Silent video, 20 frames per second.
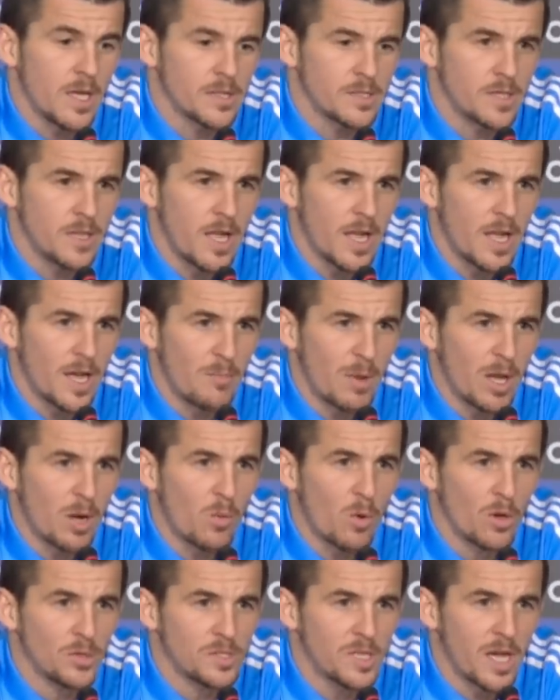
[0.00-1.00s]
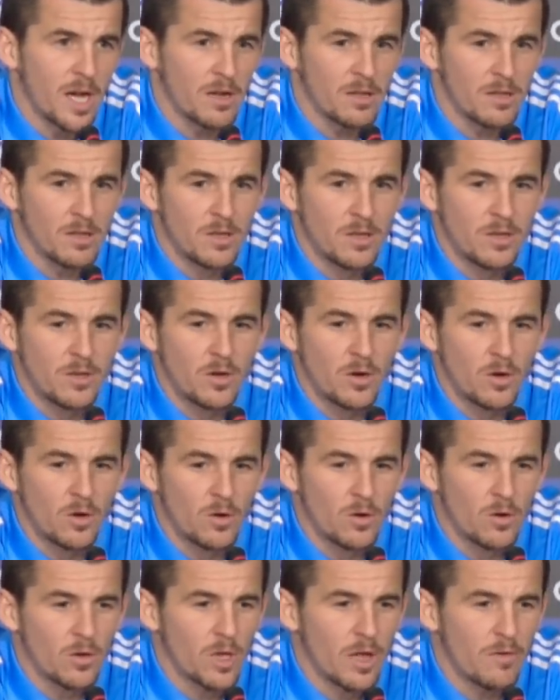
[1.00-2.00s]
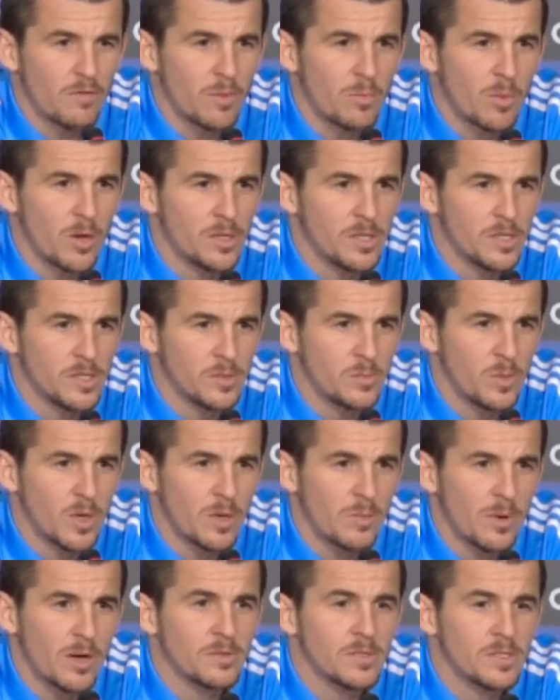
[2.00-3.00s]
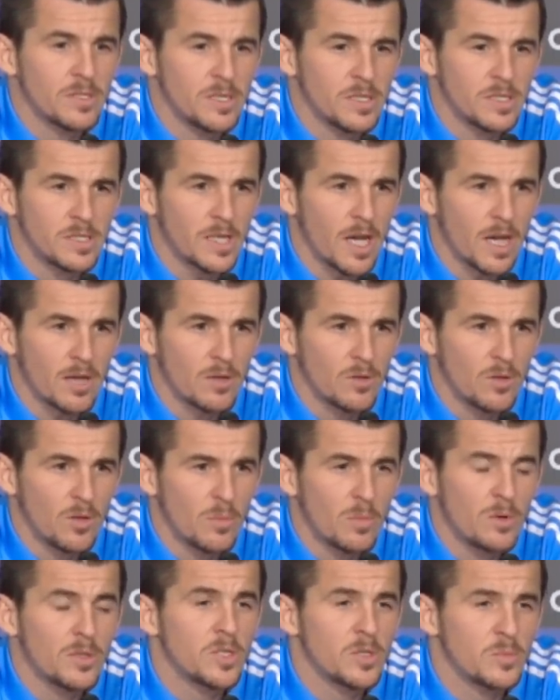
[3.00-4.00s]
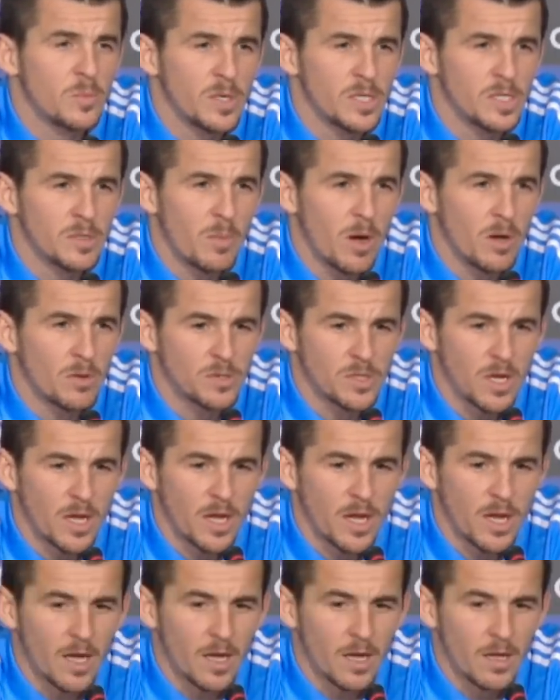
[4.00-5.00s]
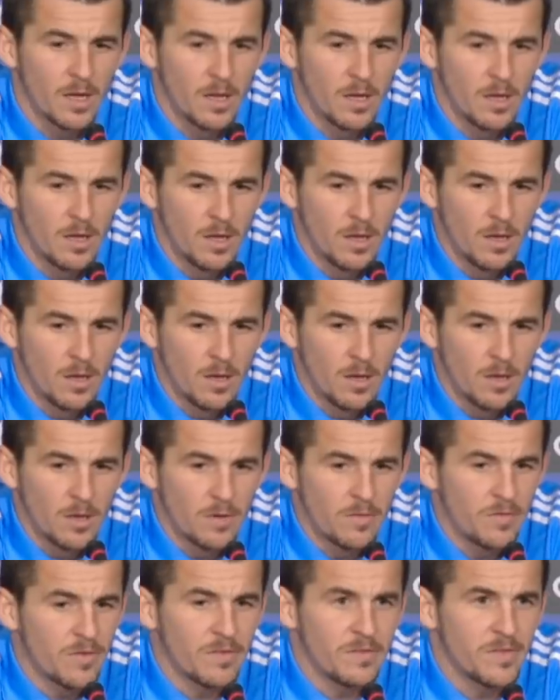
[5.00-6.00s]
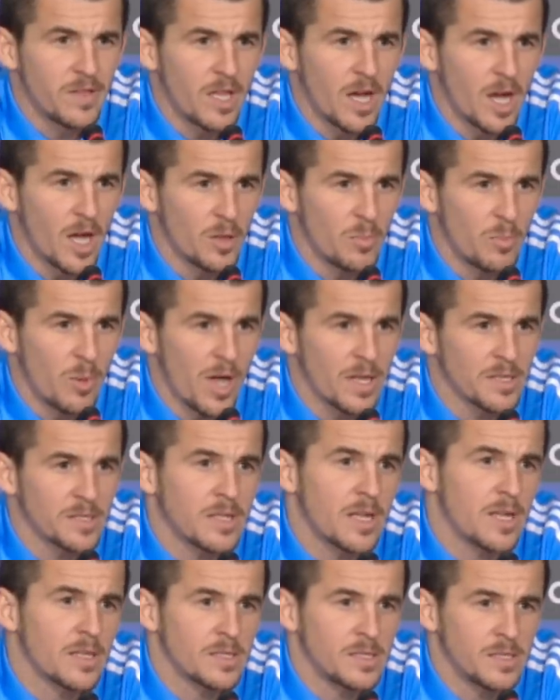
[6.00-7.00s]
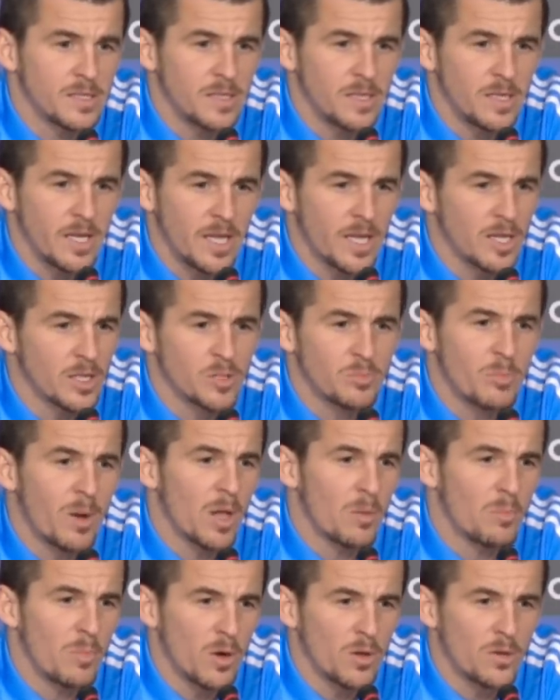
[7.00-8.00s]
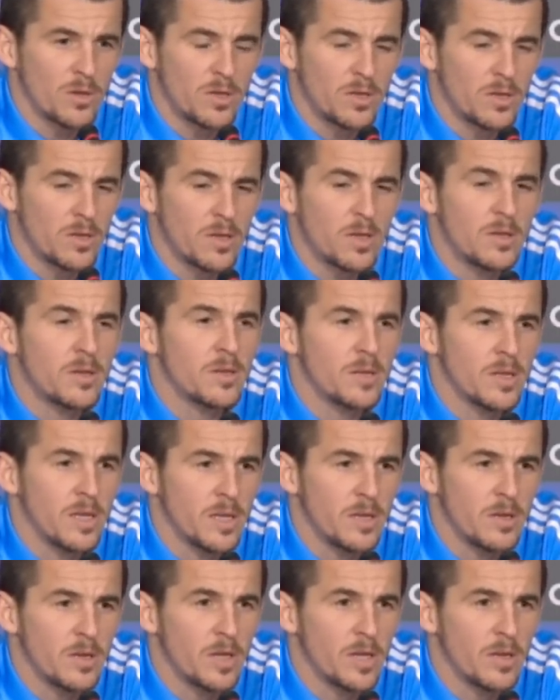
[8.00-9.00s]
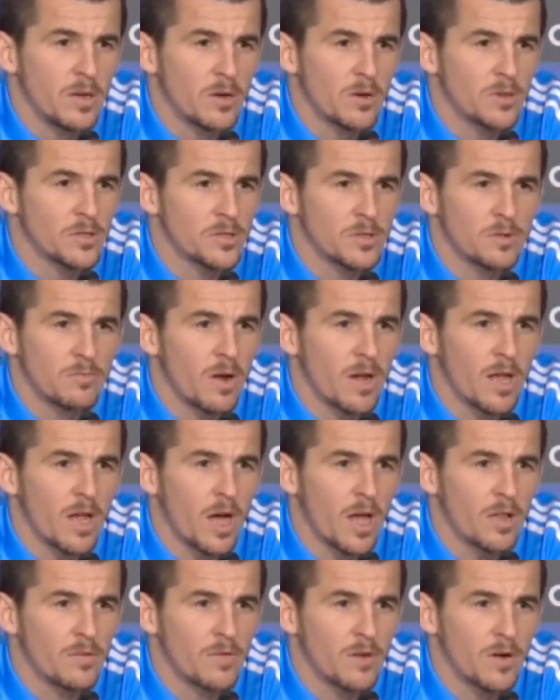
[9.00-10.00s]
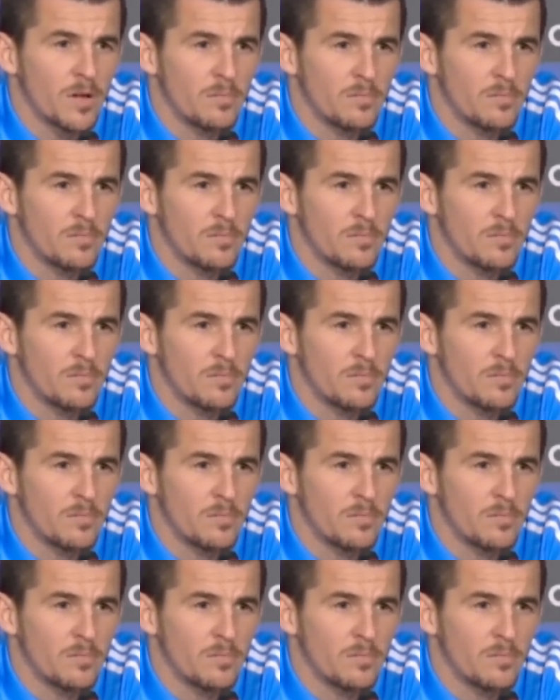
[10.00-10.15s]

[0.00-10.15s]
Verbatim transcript: yesterday I make one tackle, and all everybody speak about is this tackle. Nobody speaks about uh, the 50-yard pass that kills Balmon and, and it causes a red card for